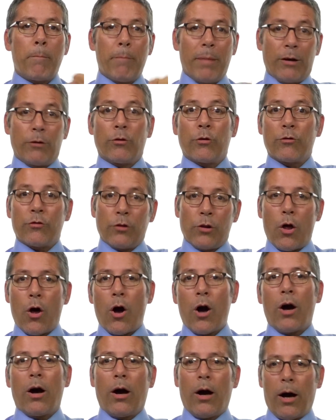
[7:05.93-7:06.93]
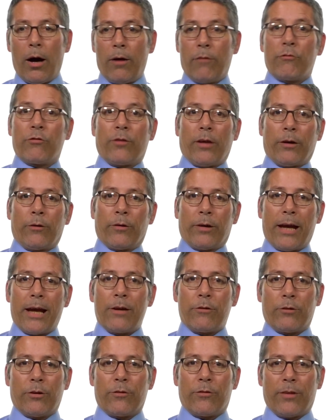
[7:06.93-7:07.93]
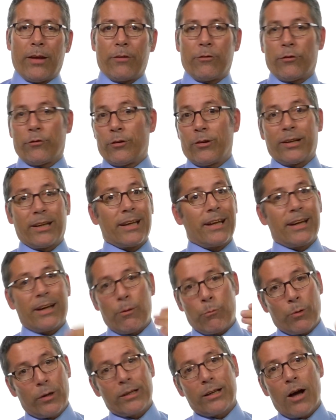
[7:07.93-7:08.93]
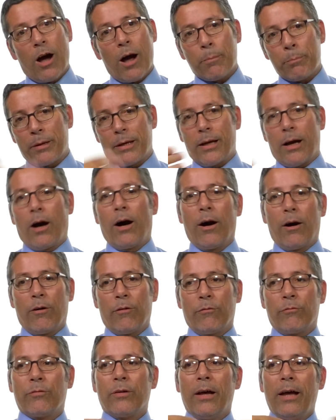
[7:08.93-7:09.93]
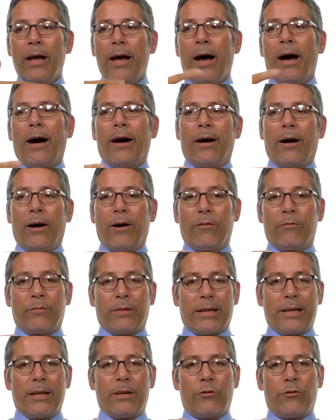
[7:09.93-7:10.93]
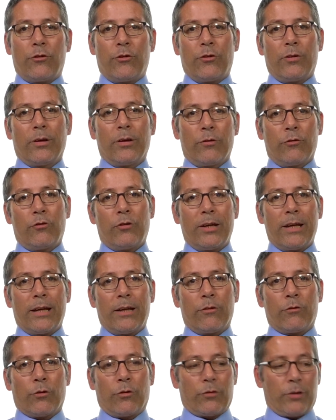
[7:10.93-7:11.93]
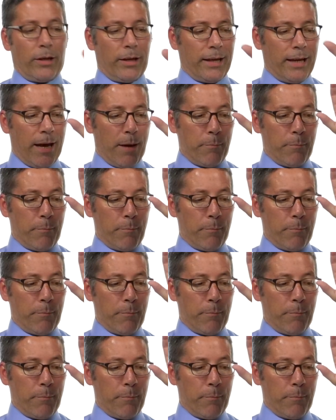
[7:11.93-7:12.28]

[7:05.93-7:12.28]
Mendel's law of segregation says it's only going to get one copy of each gene. So it's going to